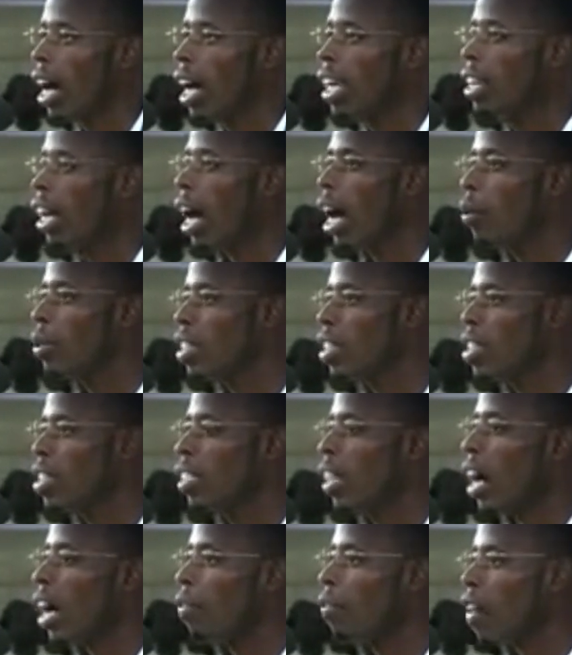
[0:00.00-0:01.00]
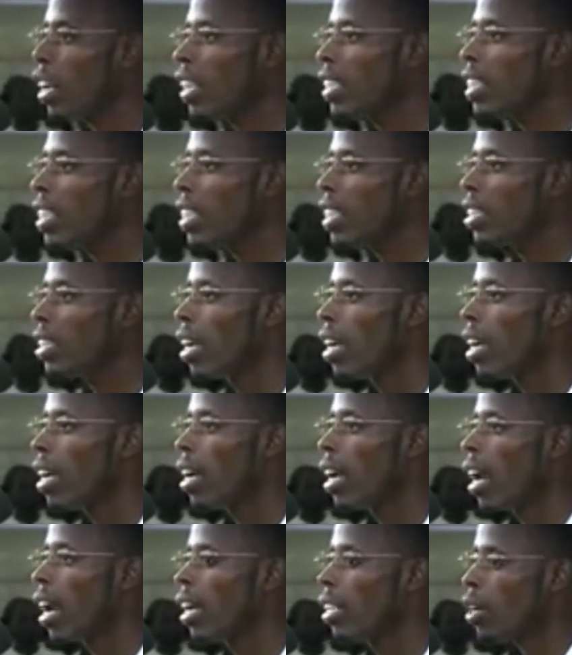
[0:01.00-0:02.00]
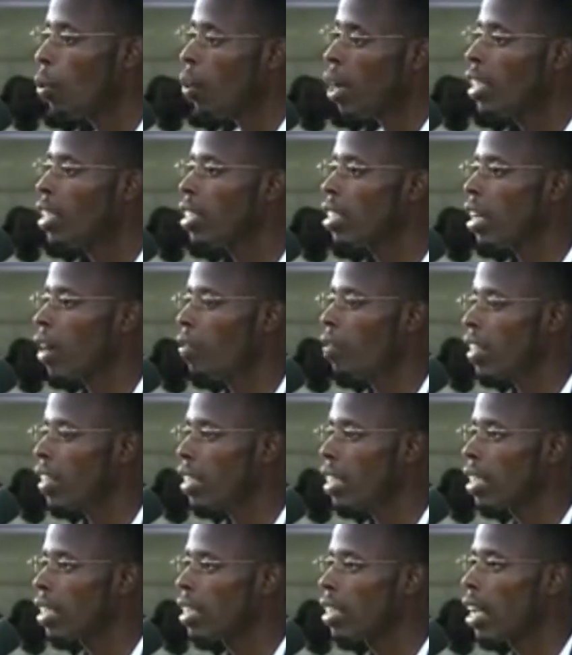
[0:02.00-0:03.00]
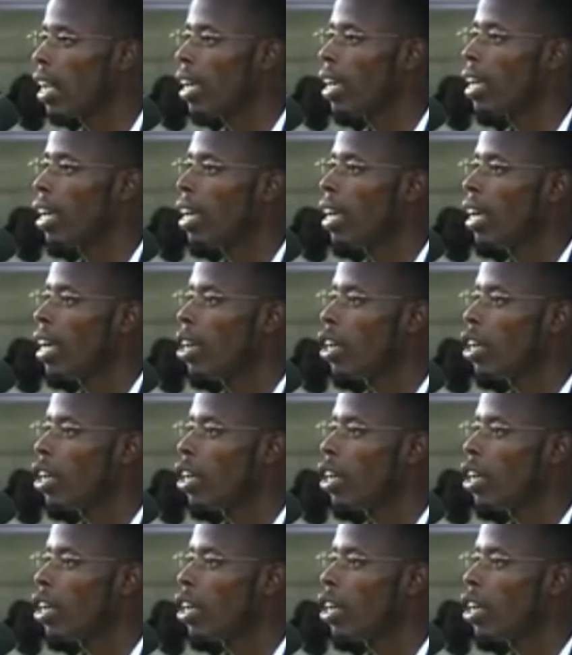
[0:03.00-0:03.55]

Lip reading: and how it is affecting the, and the way it is affecting the